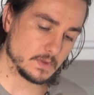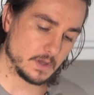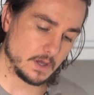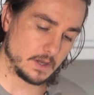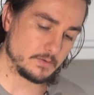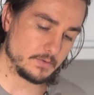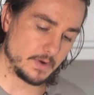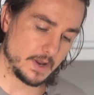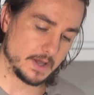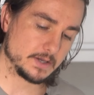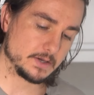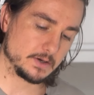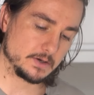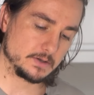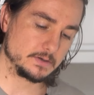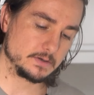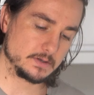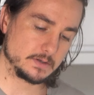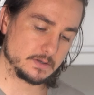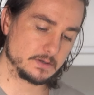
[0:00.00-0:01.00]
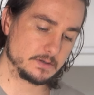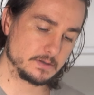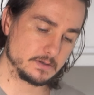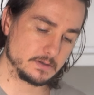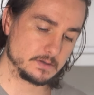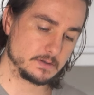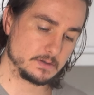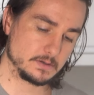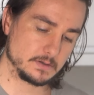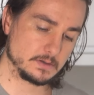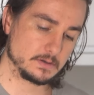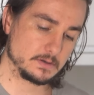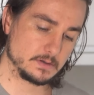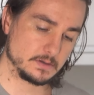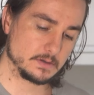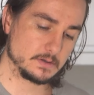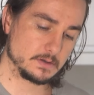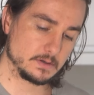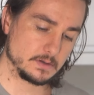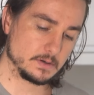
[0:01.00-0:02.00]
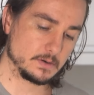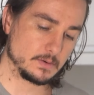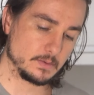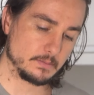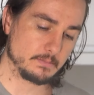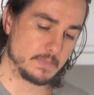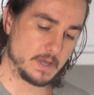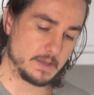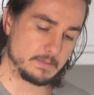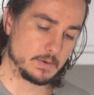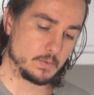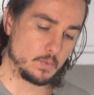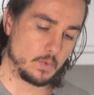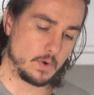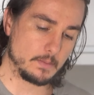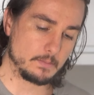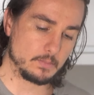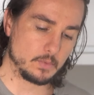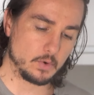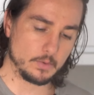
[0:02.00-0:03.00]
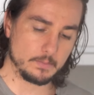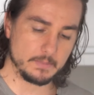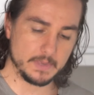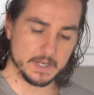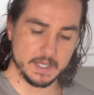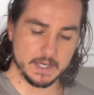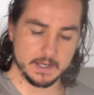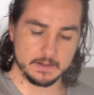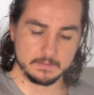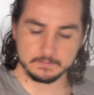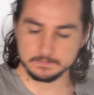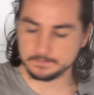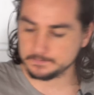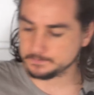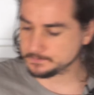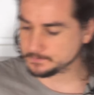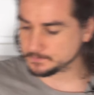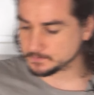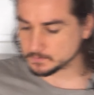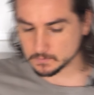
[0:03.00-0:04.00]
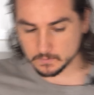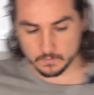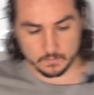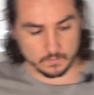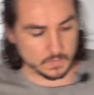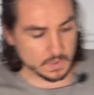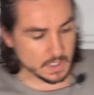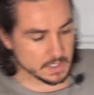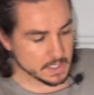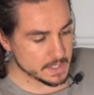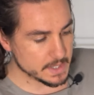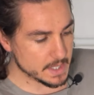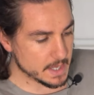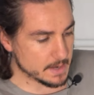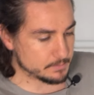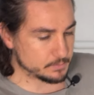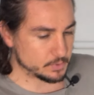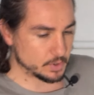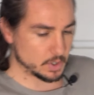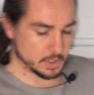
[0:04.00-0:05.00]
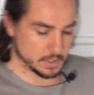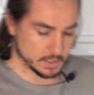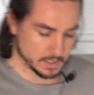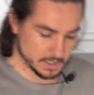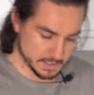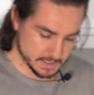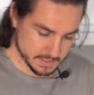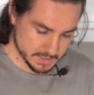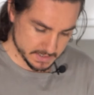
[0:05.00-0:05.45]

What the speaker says: I reckon maybe 1 more minute and that broccoli